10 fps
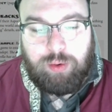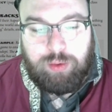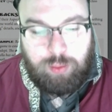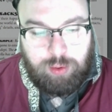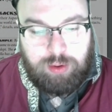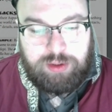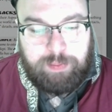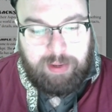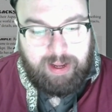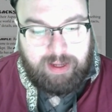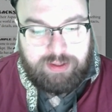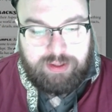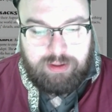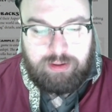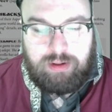or the world's
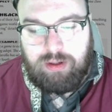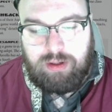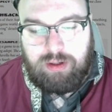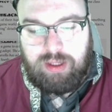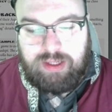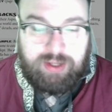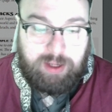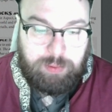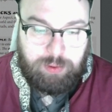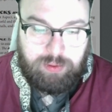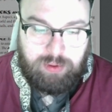past. Example: